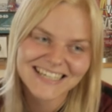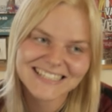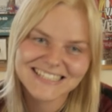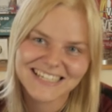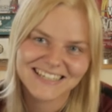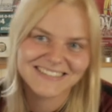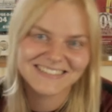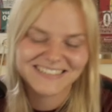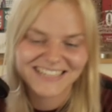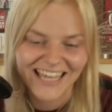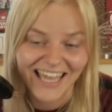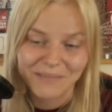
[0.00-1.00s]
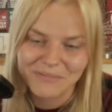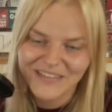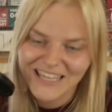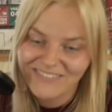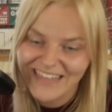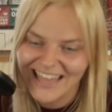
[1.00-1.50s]
So I
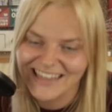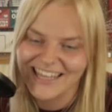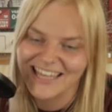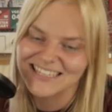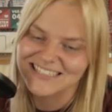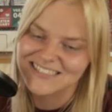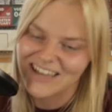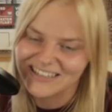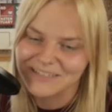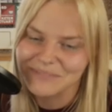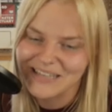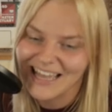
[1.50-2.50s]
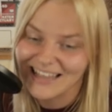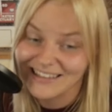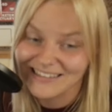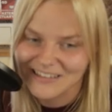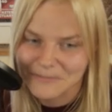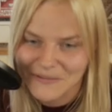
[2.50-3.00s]
believe that deck is gonna be a
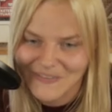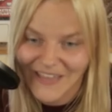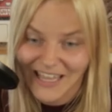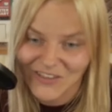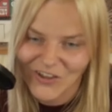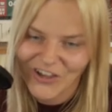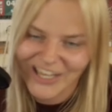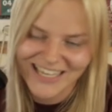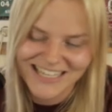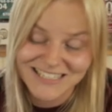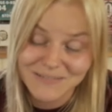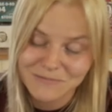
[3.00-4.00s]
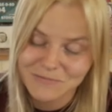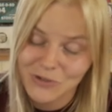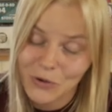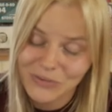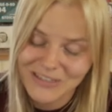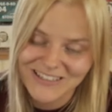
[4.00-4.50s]
little bit annoying. It's
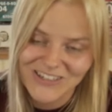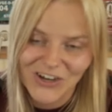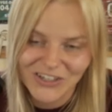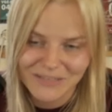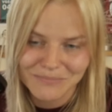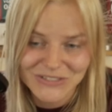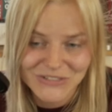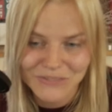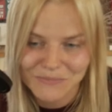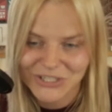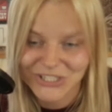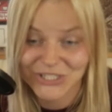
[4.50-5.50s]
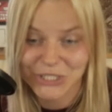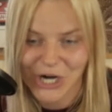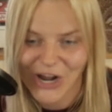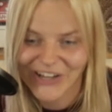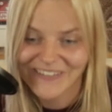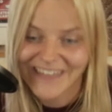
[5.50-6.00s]
totally gonna be super
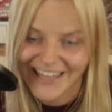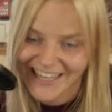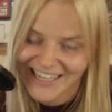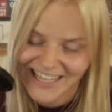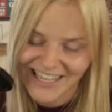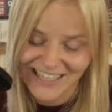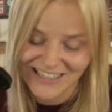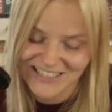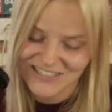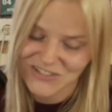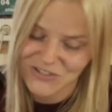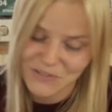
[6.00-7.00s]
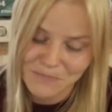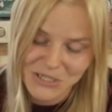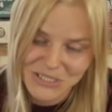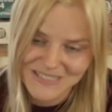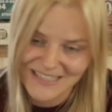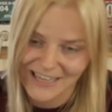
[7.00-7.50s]
strong deck. It is
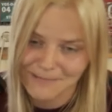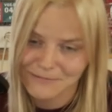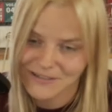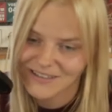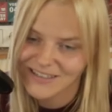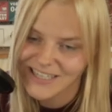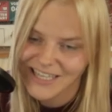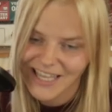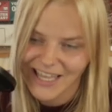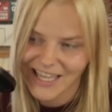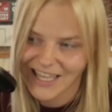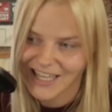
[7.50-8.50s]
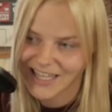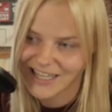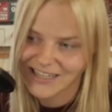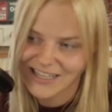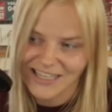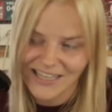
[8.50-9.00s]
super stable,
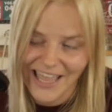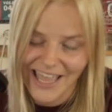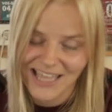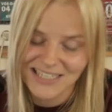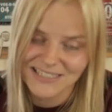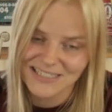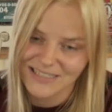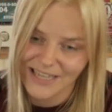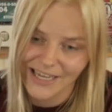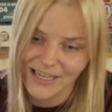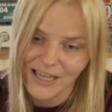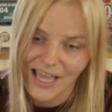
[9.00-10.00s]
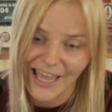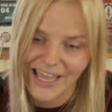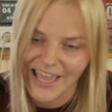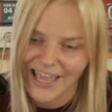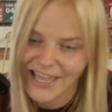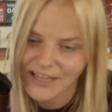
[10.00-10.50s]
and it has like, I
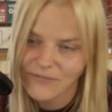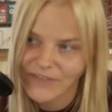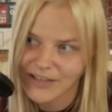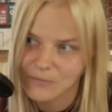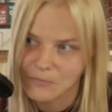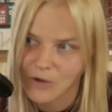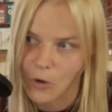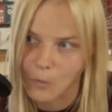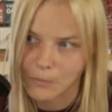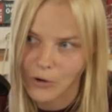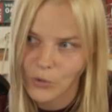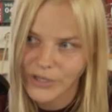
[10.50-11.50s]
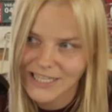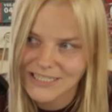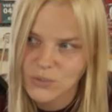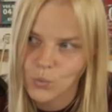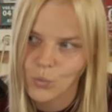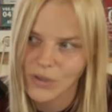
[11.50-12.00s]
hate when
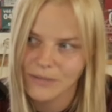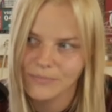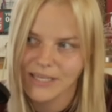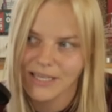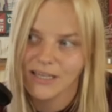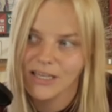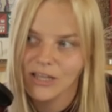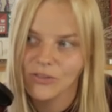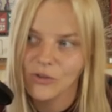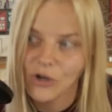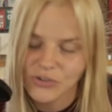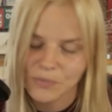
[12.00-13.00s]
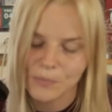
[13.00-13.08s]
opponents will be not